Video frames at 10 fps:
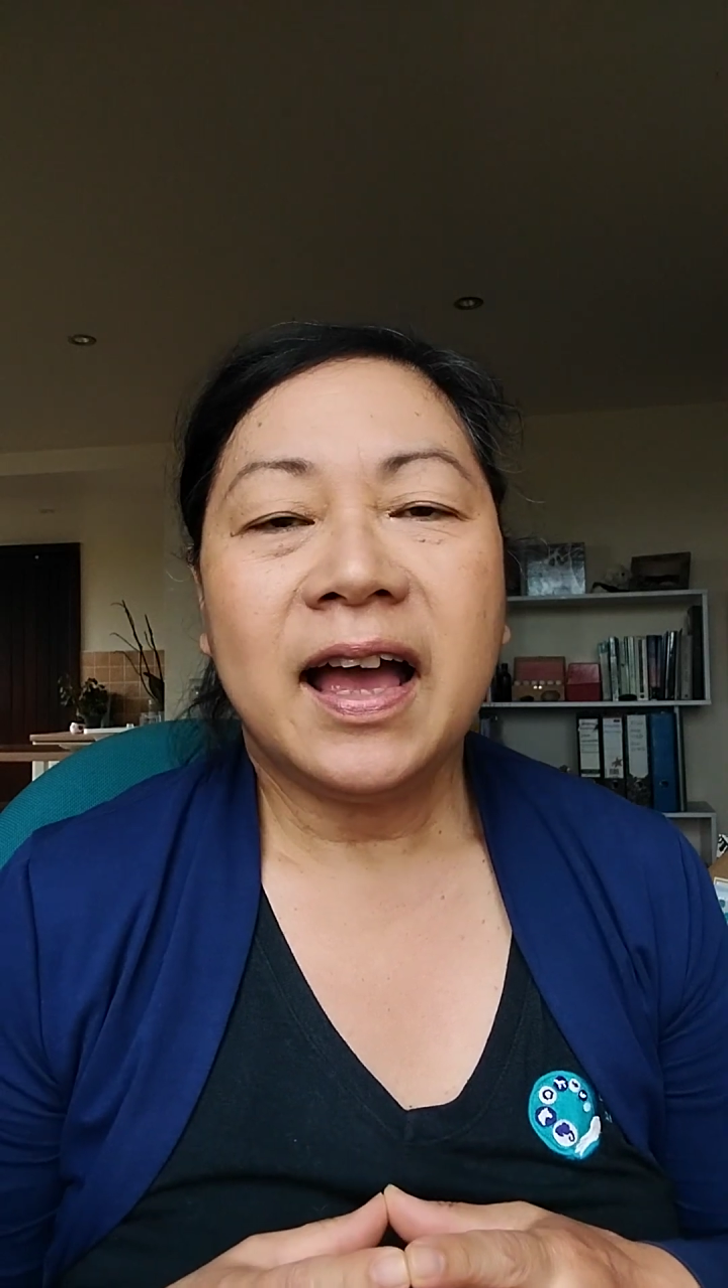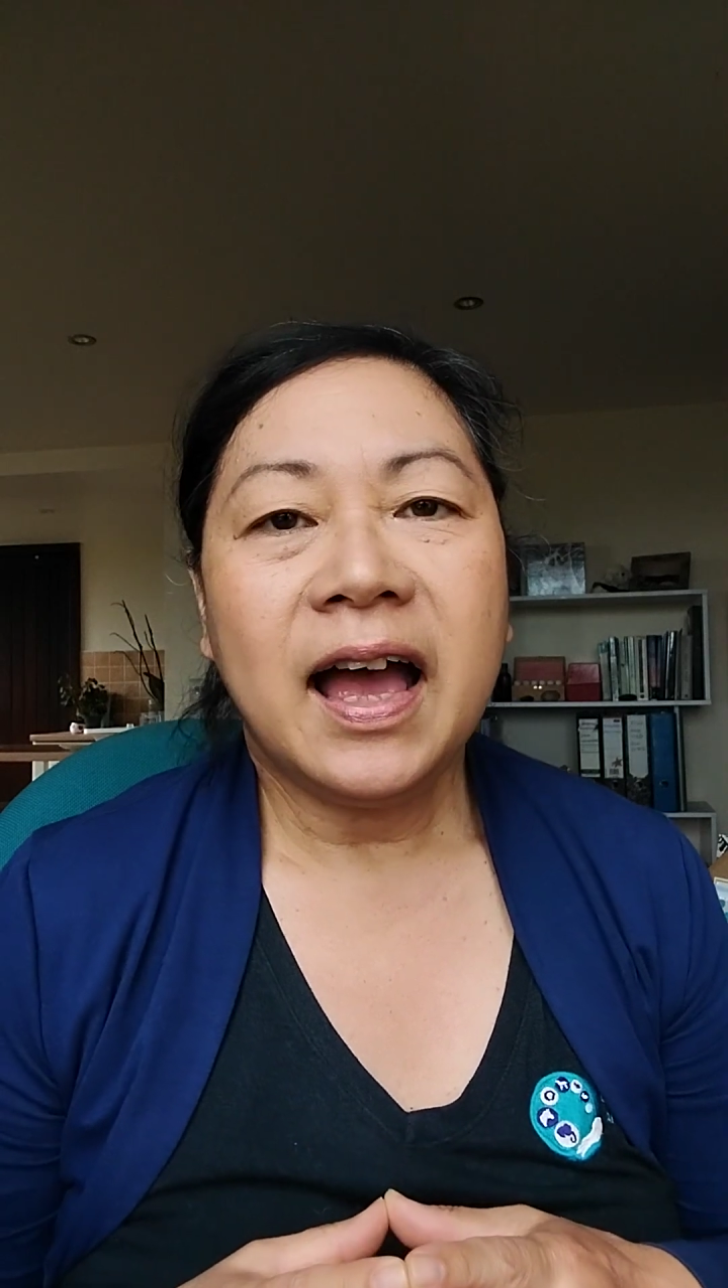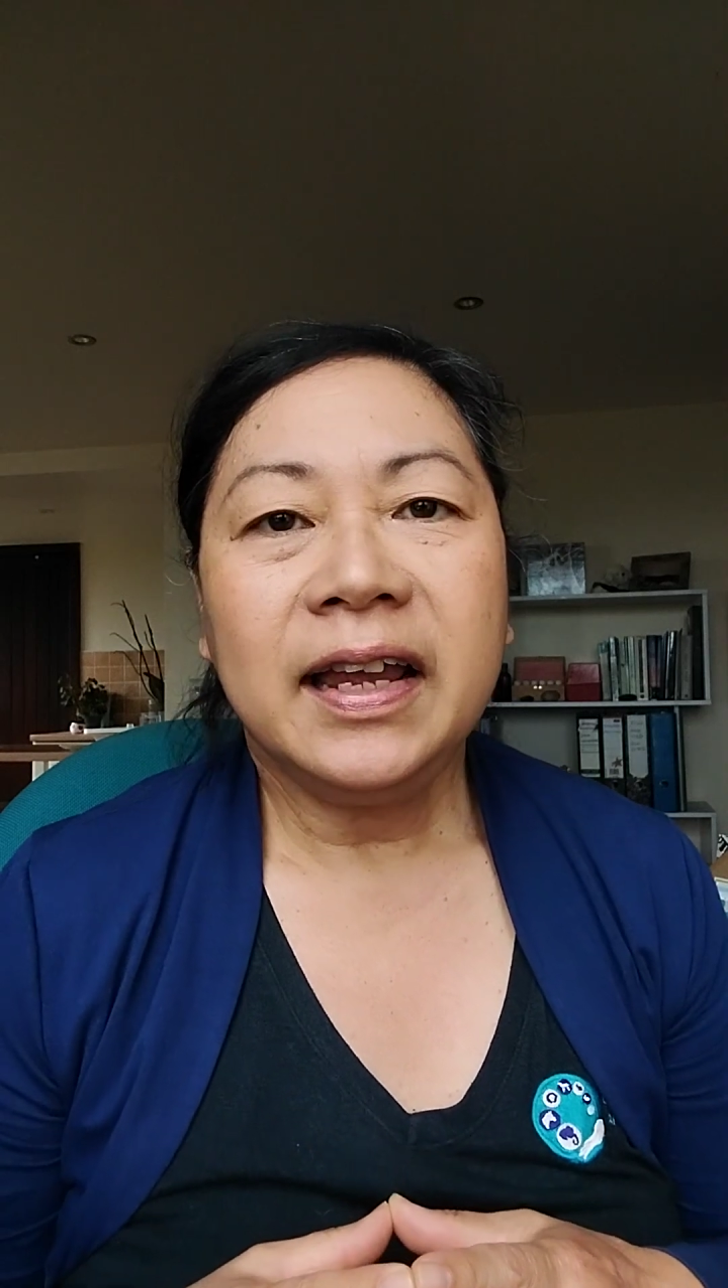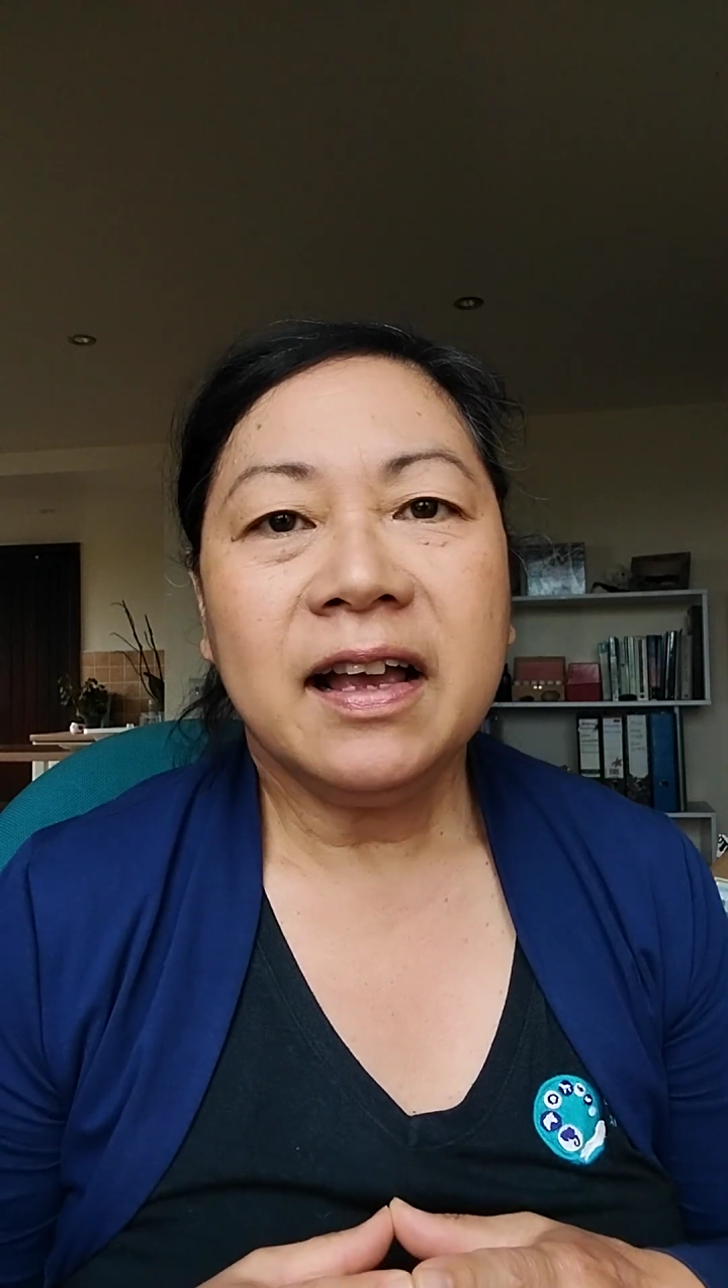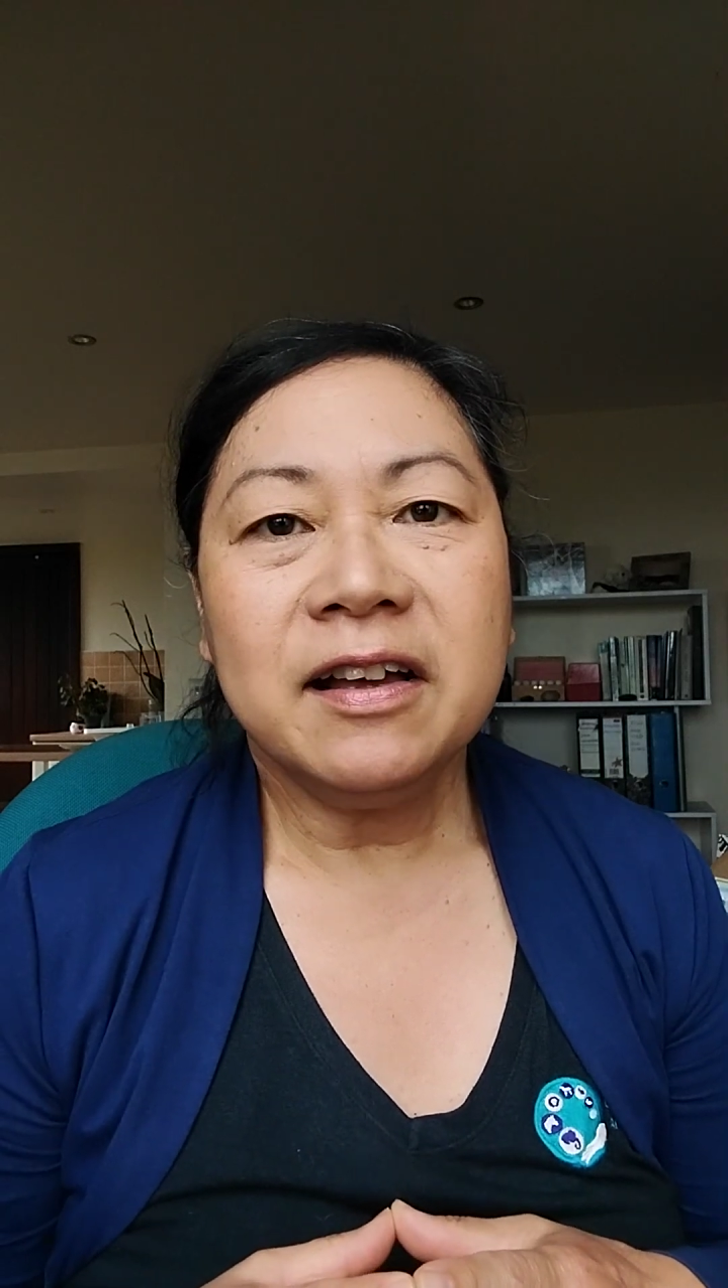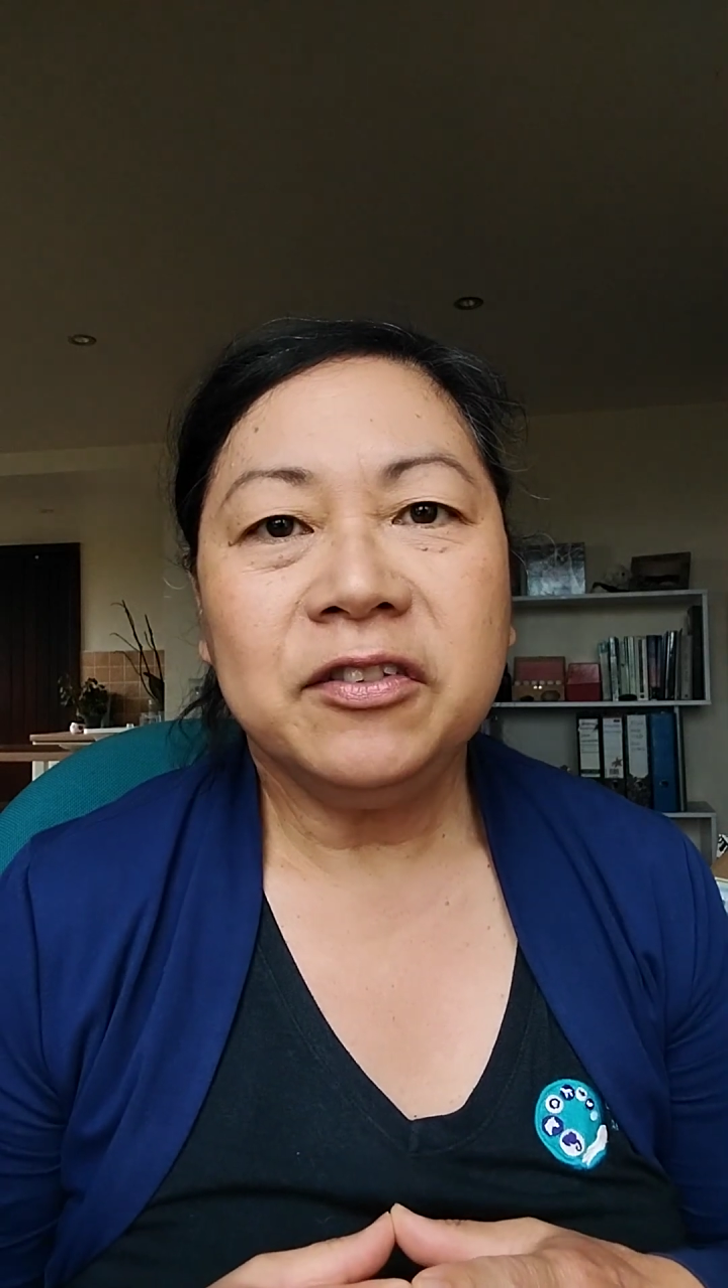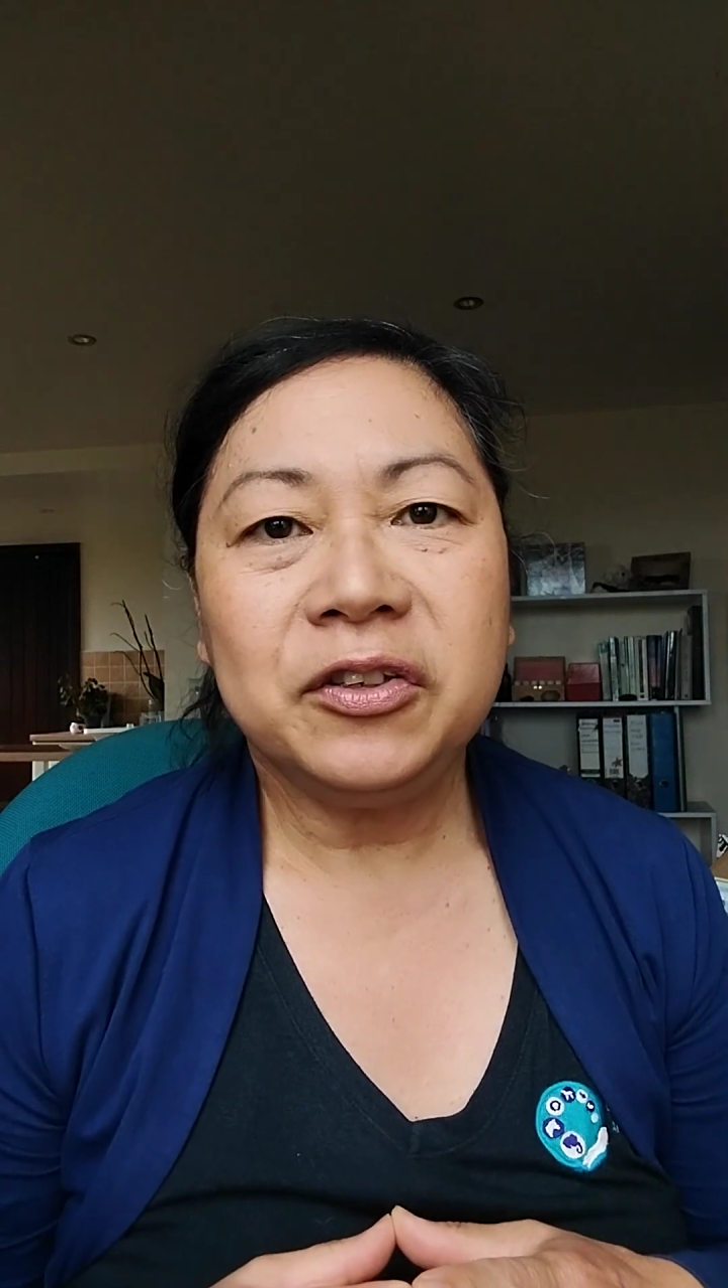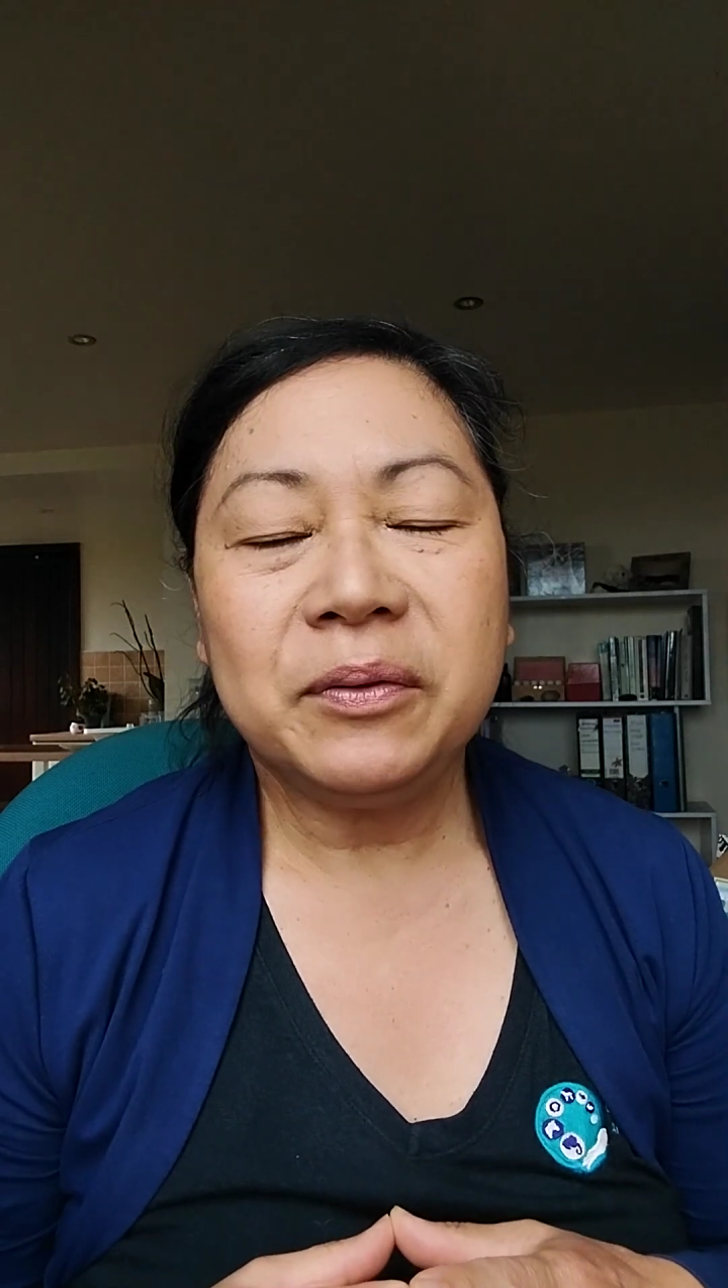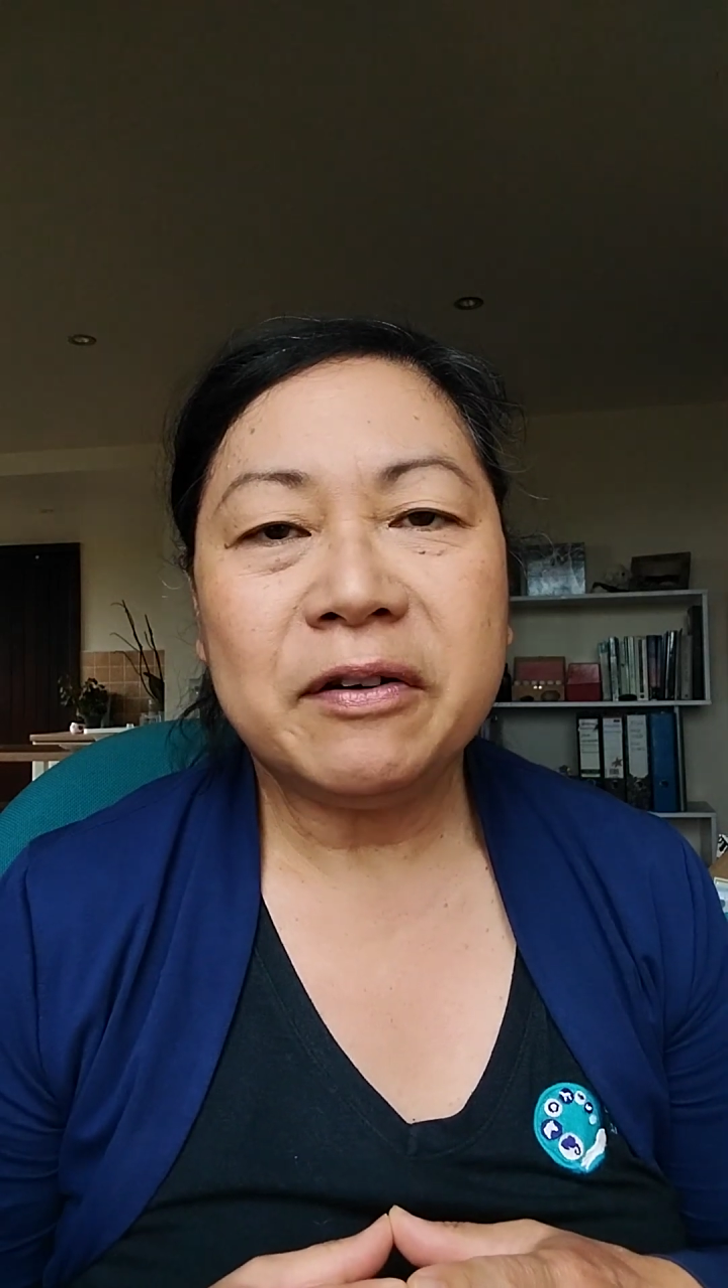I can't do